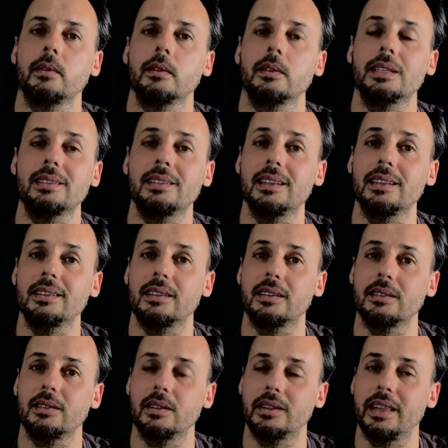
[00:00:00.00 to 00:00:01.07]
This is
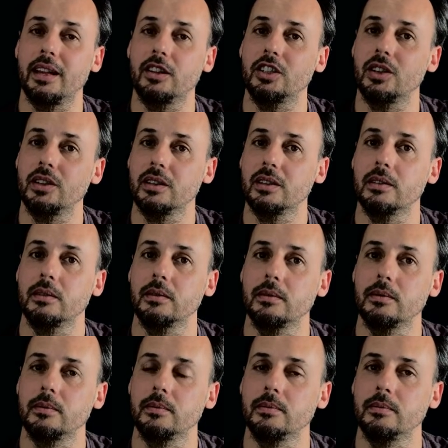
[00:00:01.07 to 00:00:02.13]
the tension,
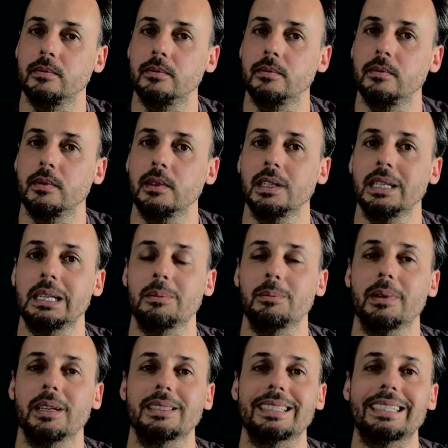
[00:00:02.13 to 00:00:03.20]

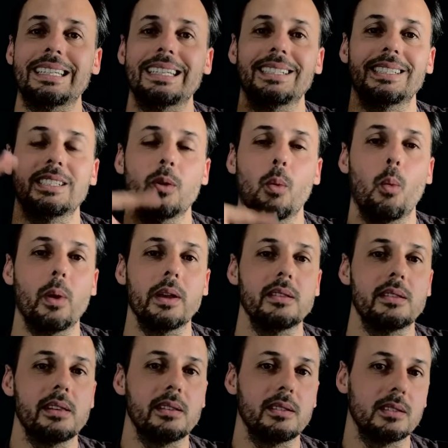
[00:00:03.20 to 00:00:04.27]
but it's
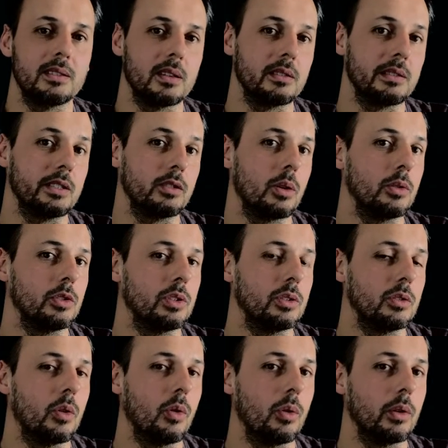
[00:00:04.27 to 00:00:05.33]
within the resolution
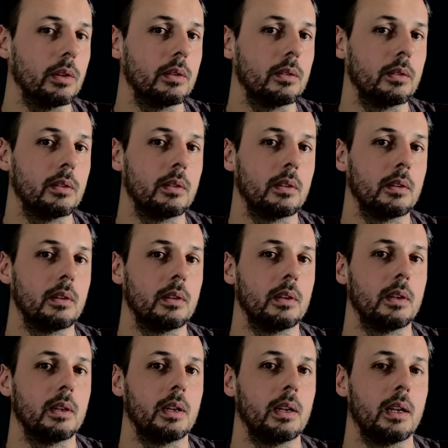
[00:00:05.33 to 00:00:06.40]
chord.
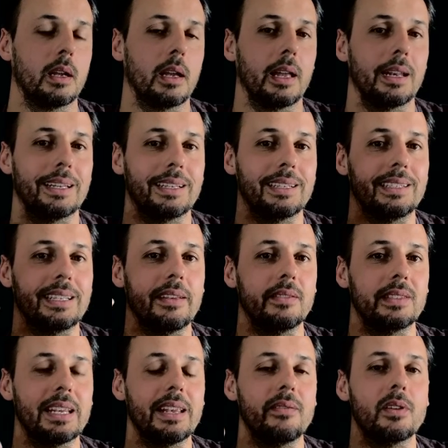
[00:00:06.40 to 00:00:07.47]
And it gives
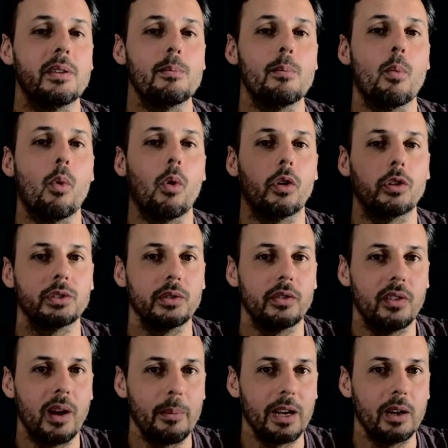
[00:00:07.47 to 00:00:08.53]
even more the
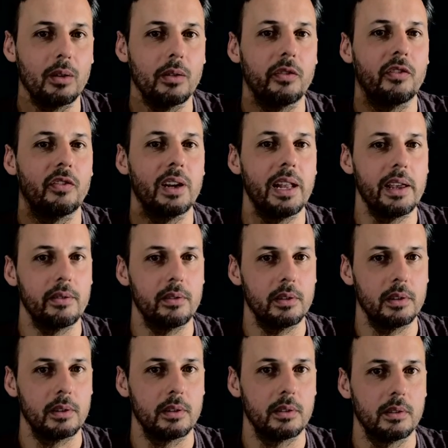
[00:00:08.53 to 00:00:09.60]
flamenco flavor.